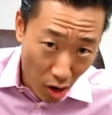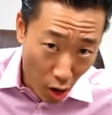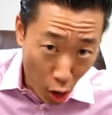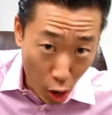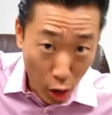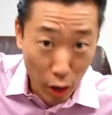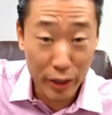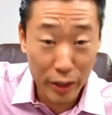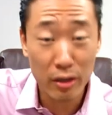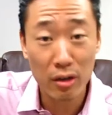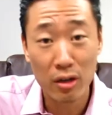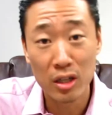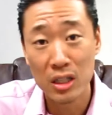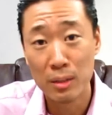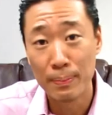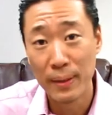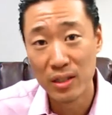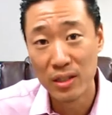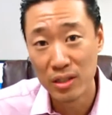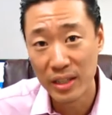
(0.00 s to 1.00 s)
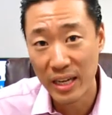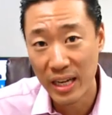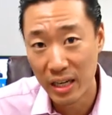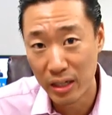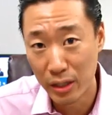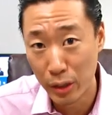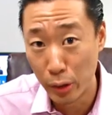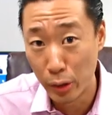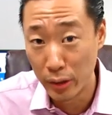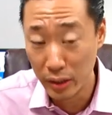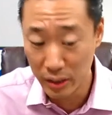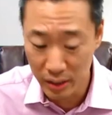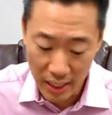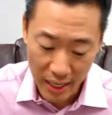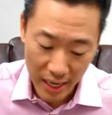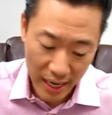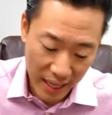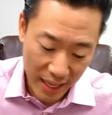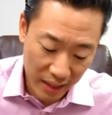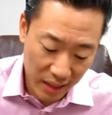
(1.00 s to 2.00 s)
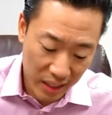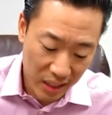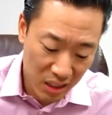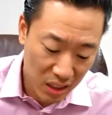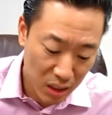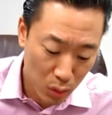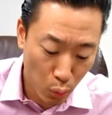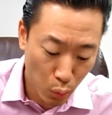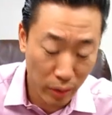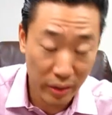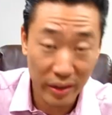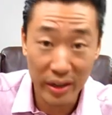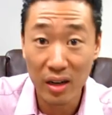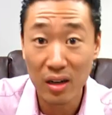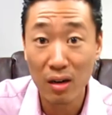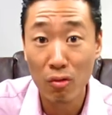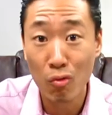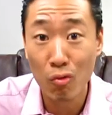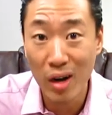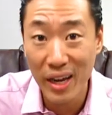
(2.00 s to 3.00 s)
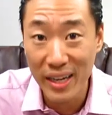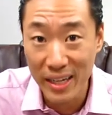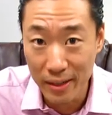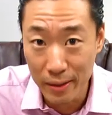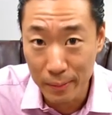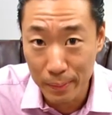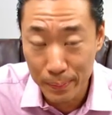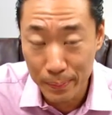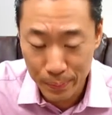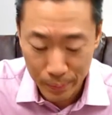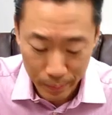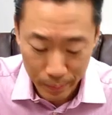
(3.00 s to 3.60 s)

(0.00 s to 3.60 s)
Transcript: all your expense categories and this is where they're going to write it